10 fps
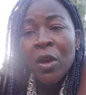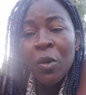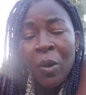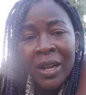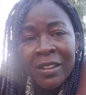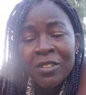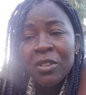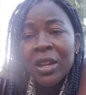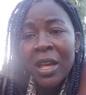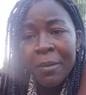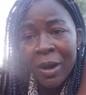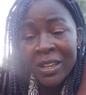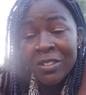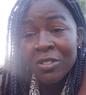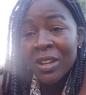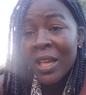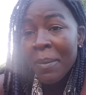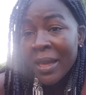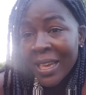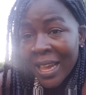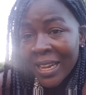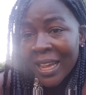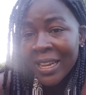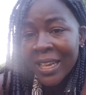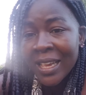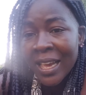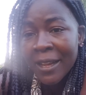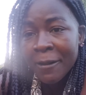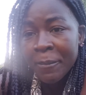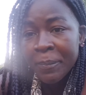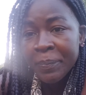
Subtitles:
what is your name again and again.